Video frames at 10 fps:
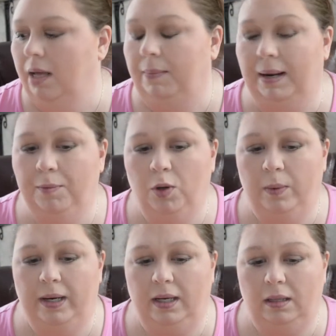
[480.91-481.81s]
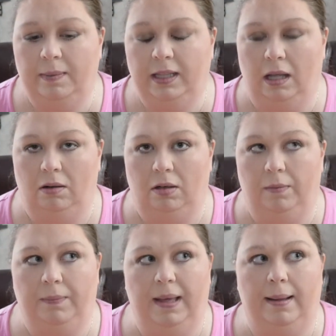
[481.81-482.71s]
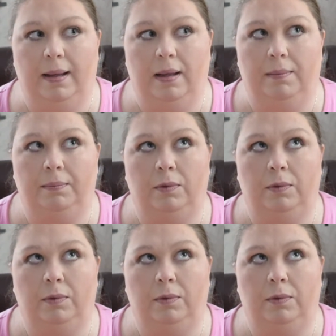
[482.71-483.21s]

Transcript: But I'm going to wear it a little bit longer. Um,